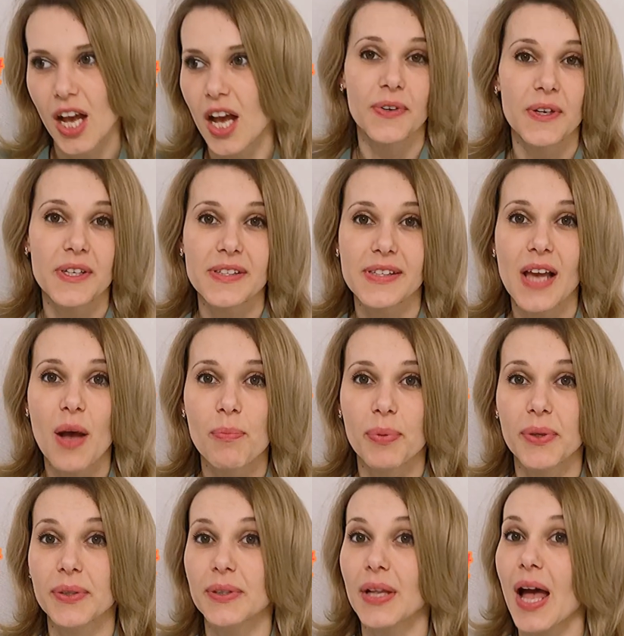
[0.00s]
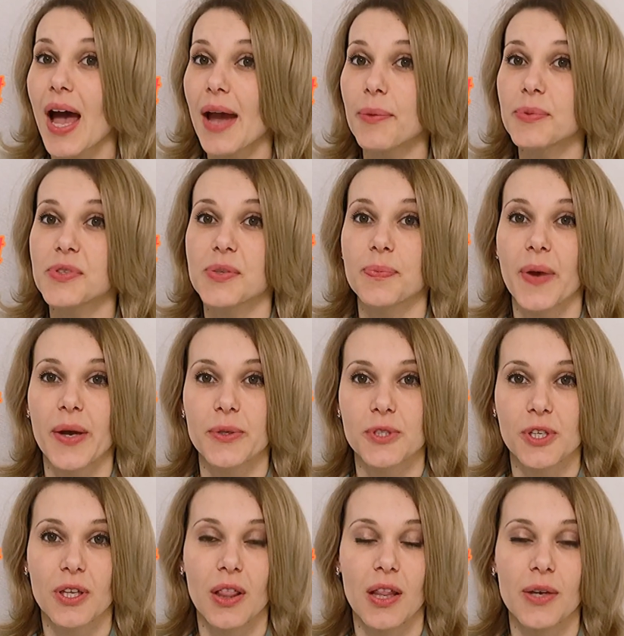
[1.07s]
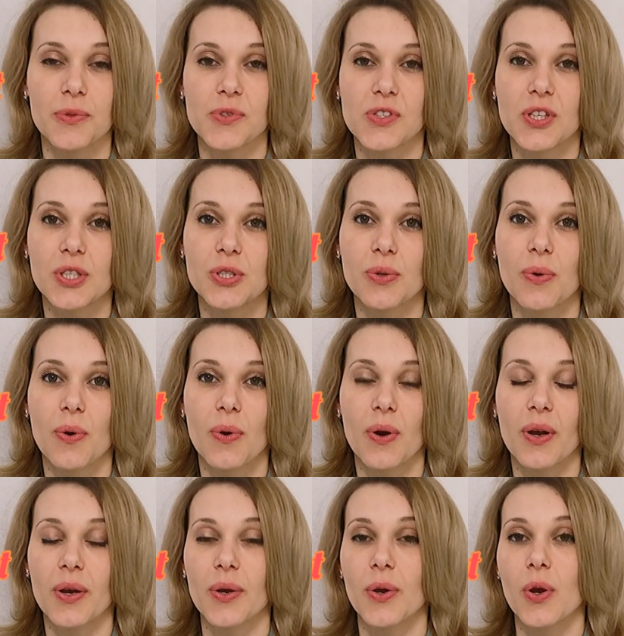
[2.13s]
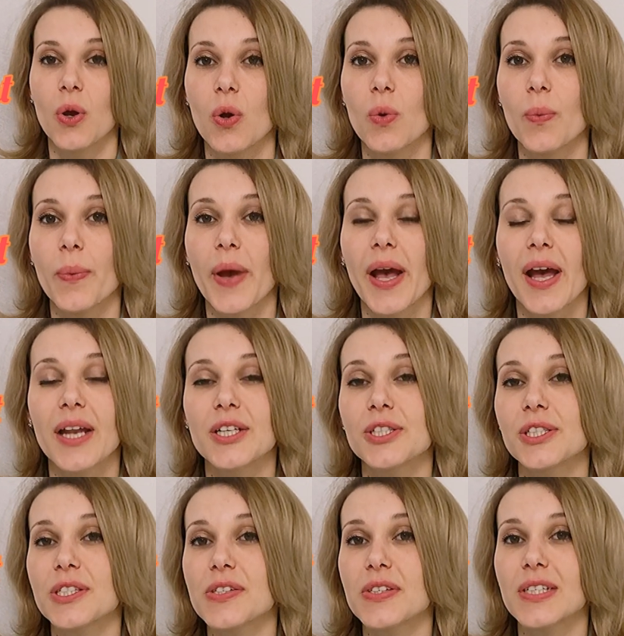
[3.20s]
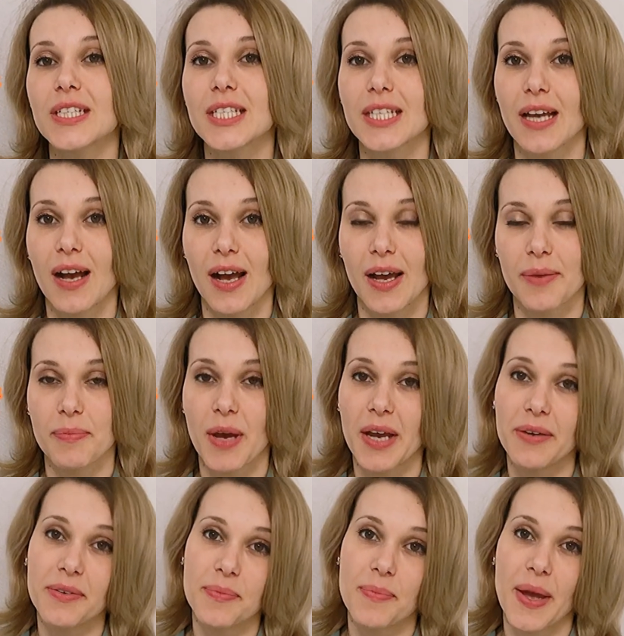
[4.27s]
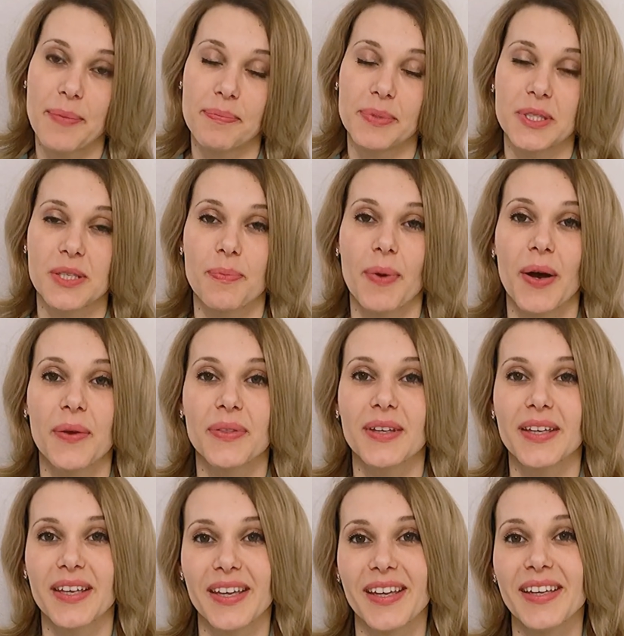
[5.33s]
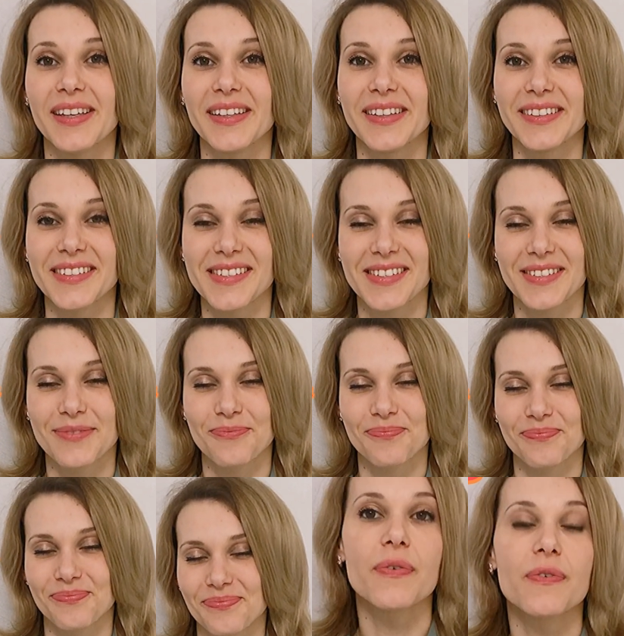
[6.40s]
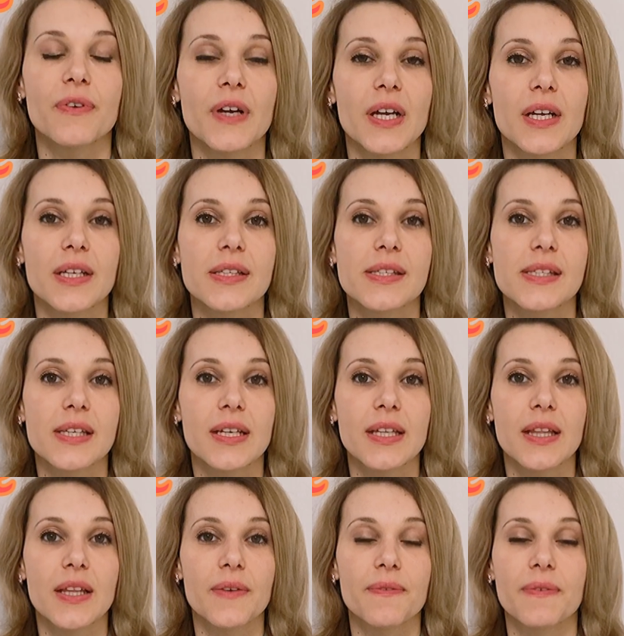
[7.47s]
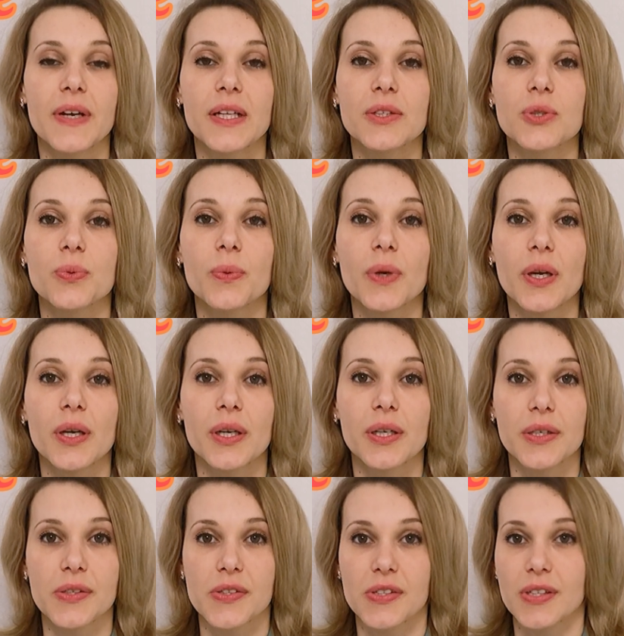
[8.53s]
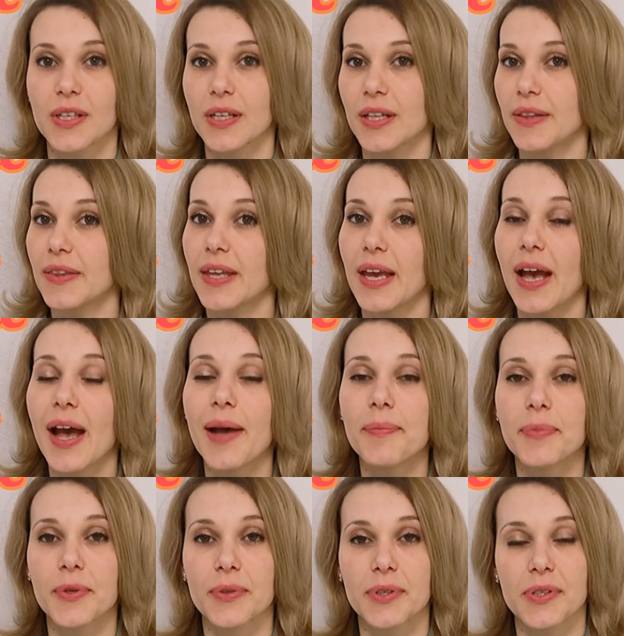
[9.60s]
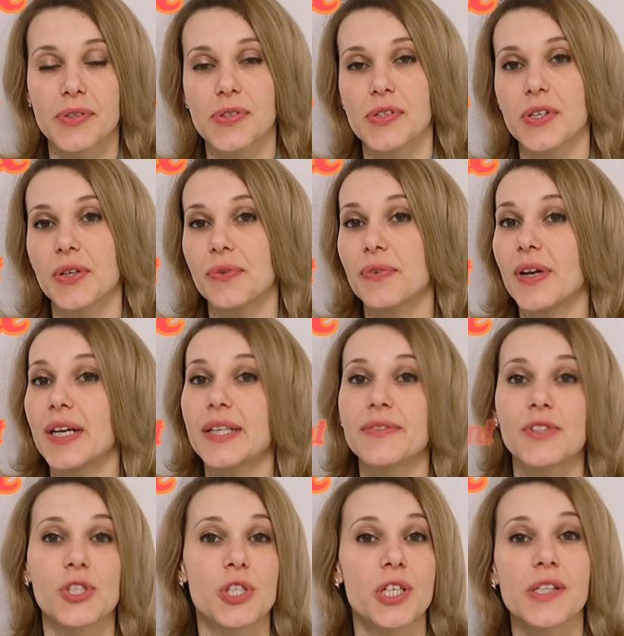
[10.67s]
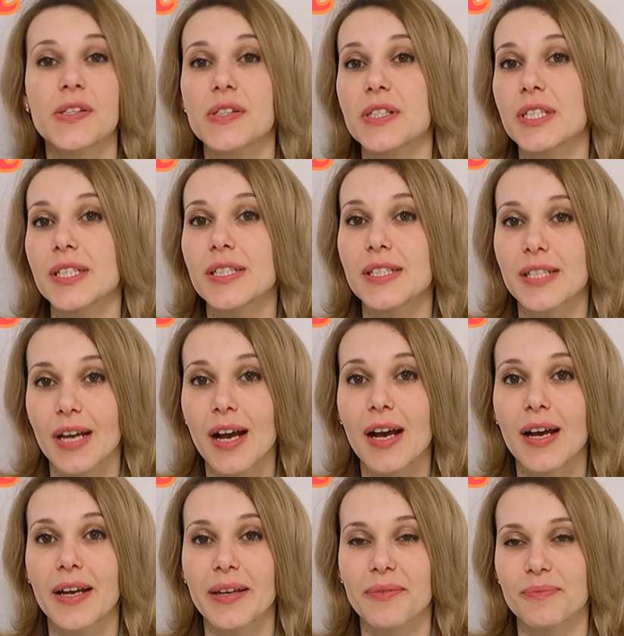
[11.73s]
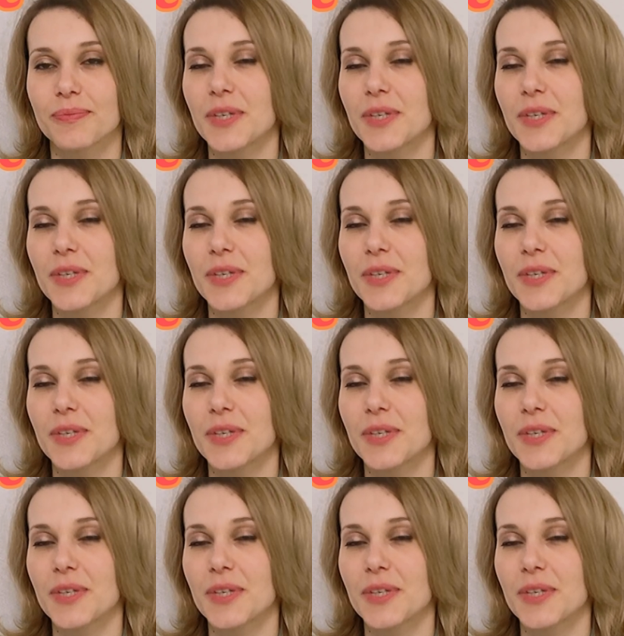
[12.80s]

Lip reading: For example, I was about to close the door when, just in time, I remembered about the keys. My friend suddenly felt worse. The ambulance arrived just in time.